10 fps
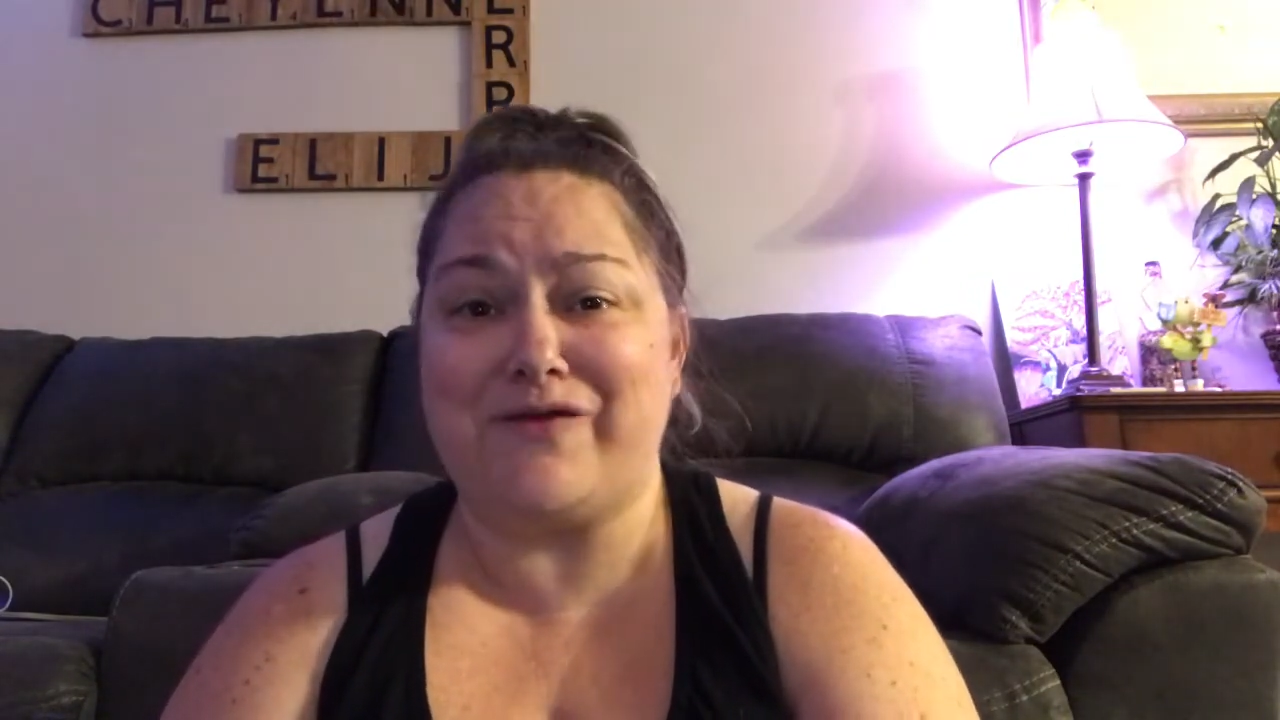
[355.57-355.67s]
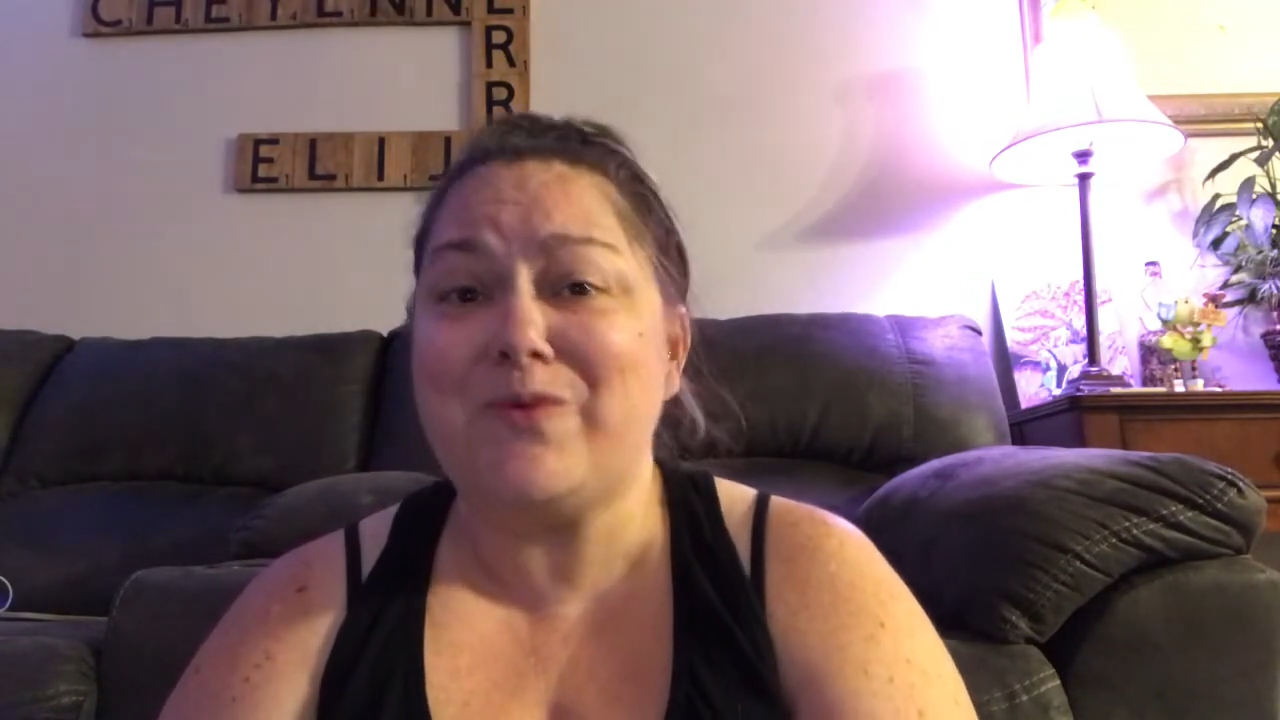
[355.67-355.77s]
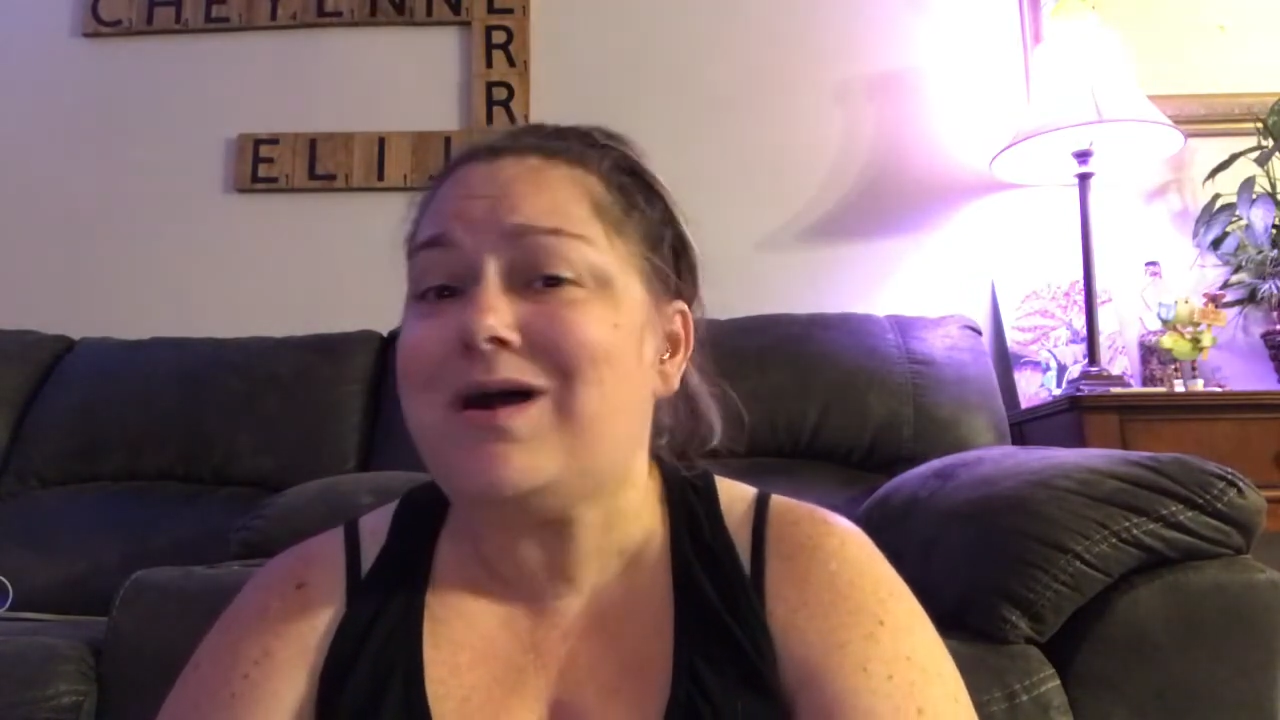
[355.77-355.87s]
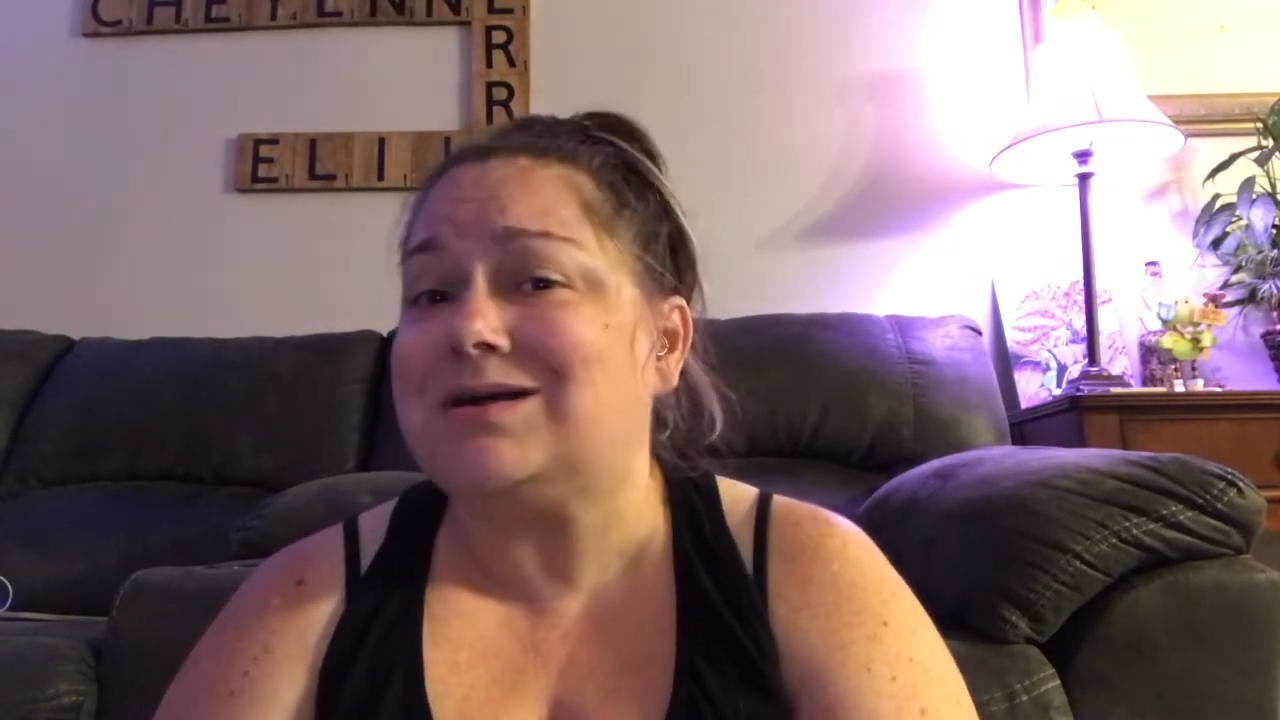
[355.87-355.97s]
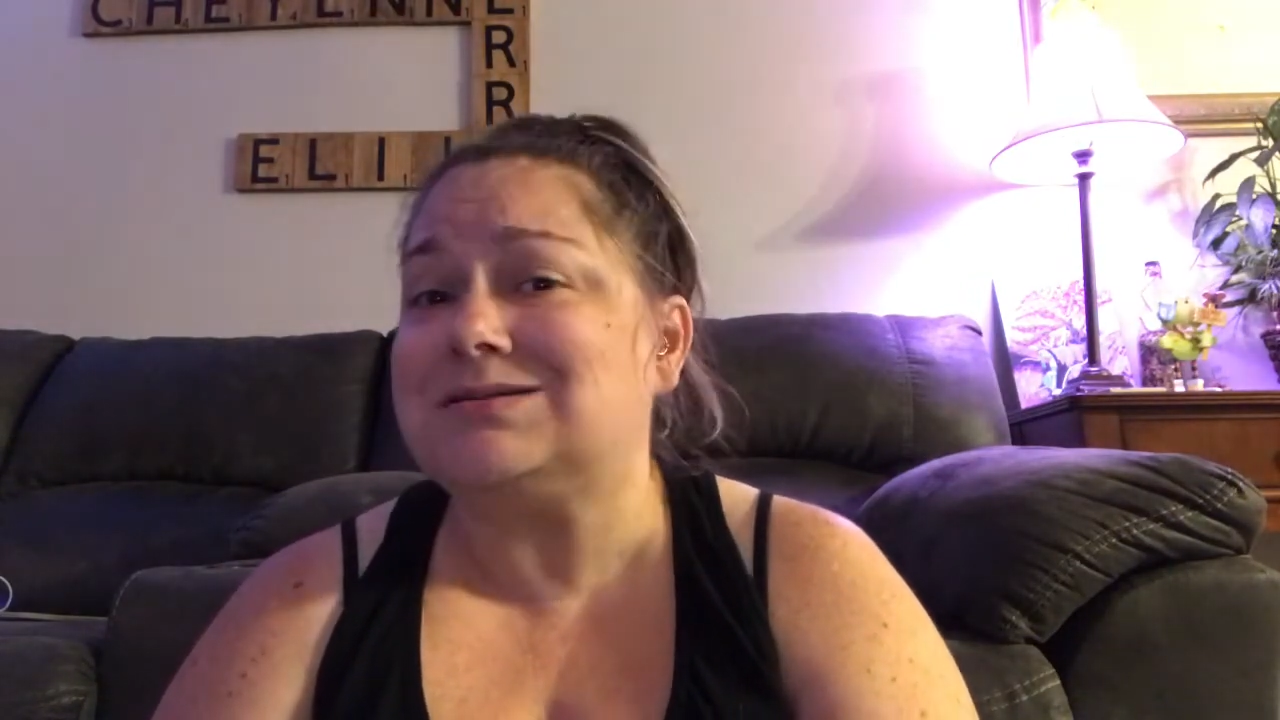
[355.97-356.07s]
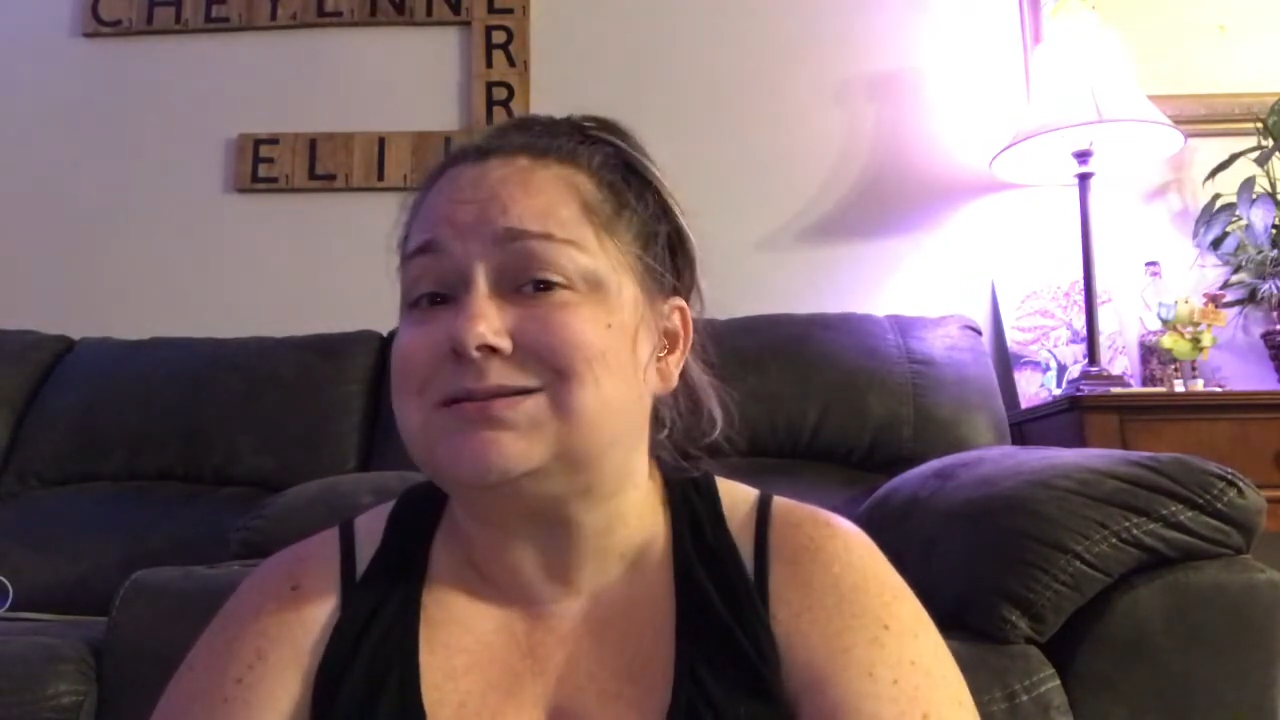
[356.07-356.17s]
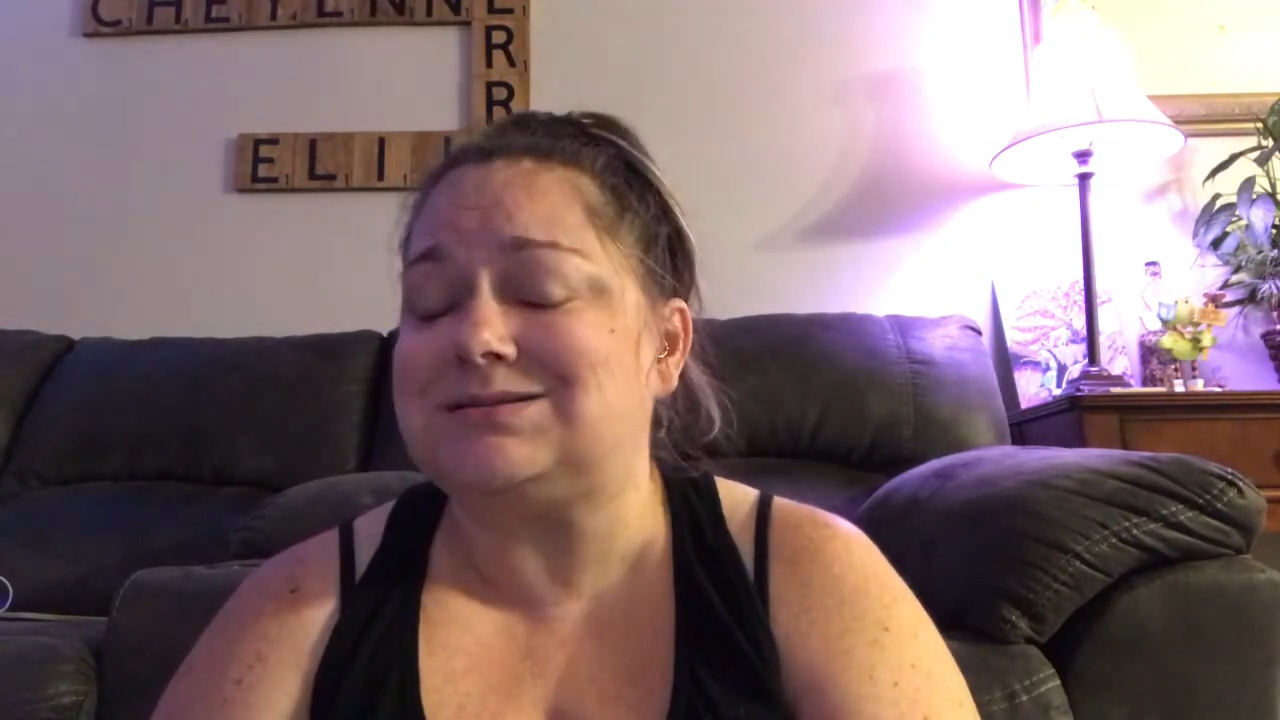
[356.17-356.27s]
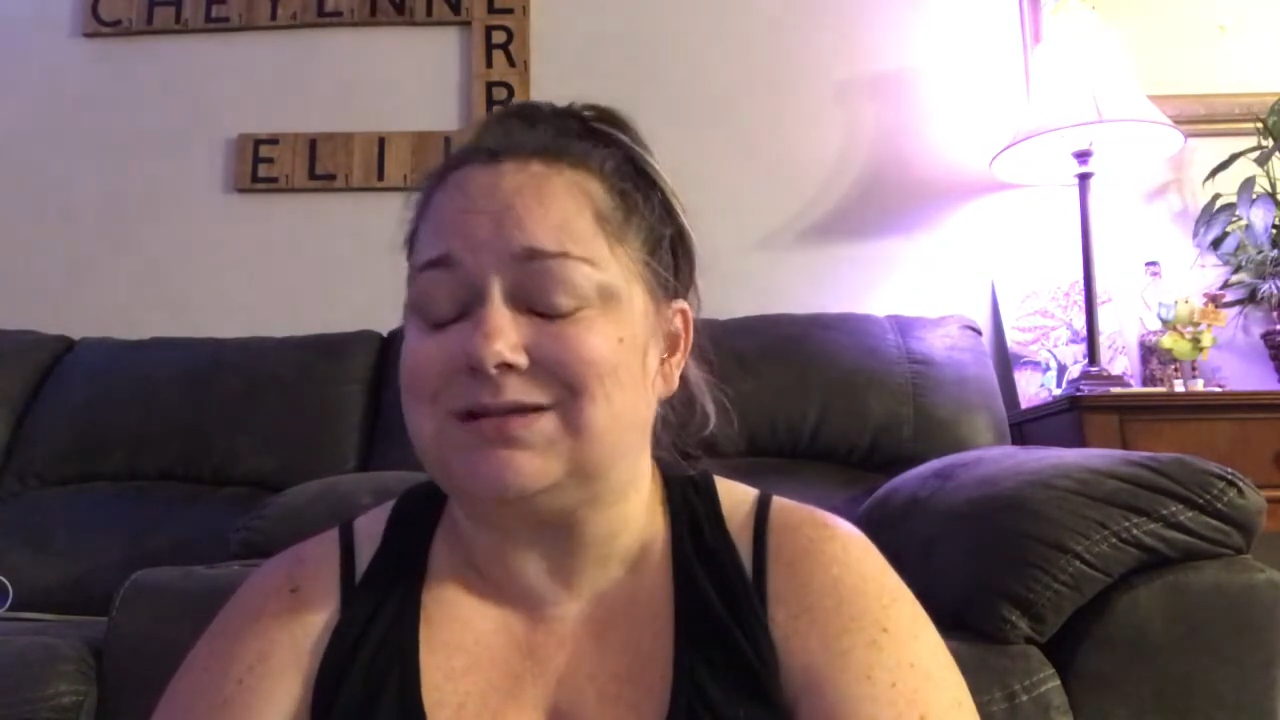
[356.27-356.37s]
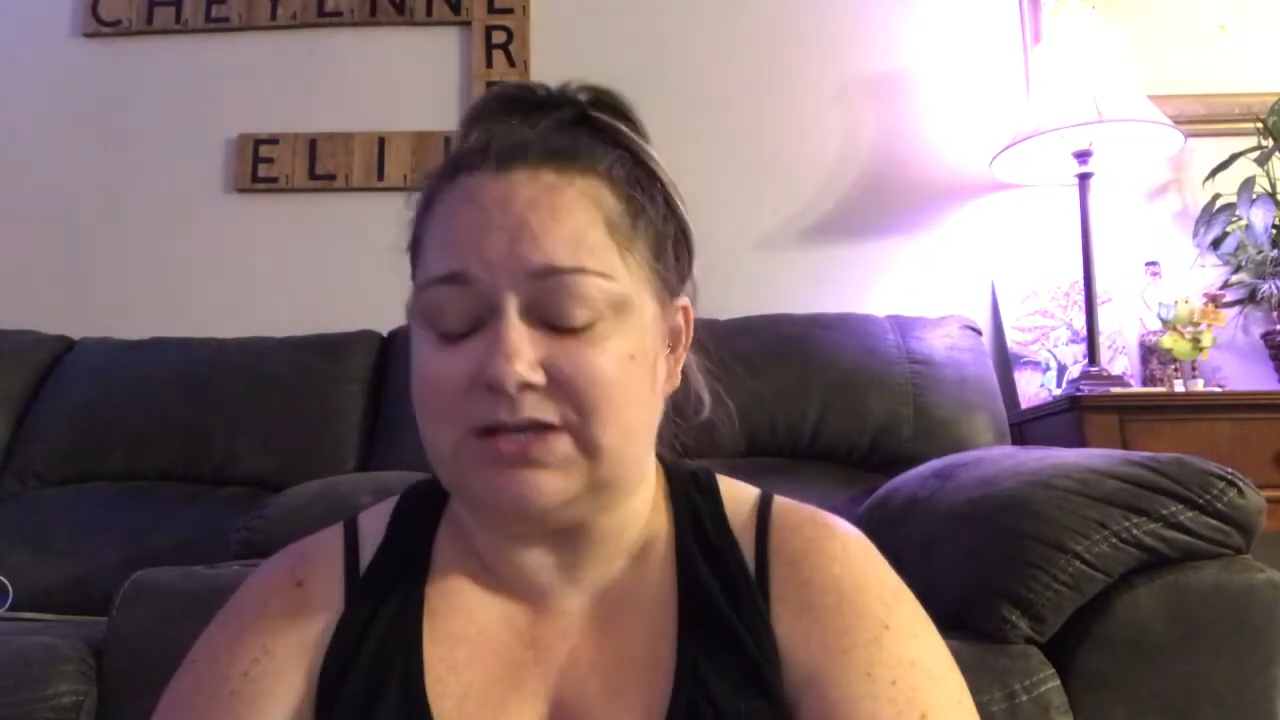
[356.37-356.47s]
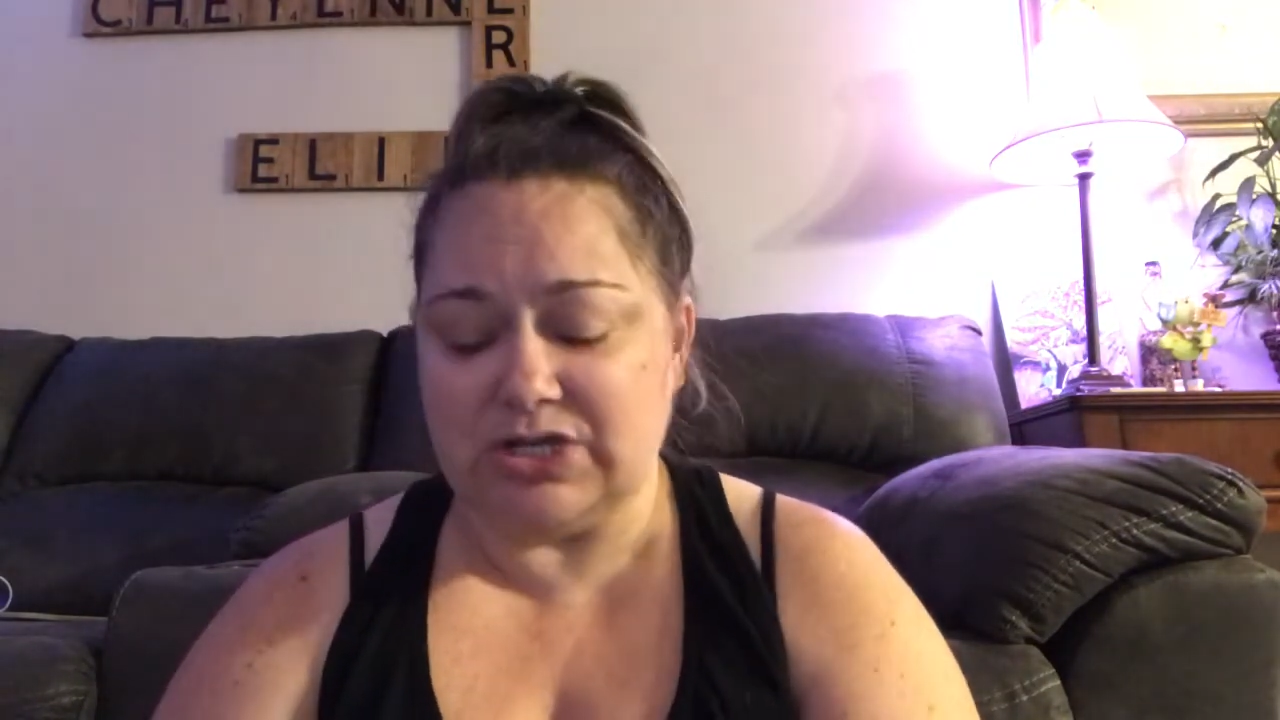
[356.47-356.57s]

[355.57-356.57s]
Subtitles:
he wants.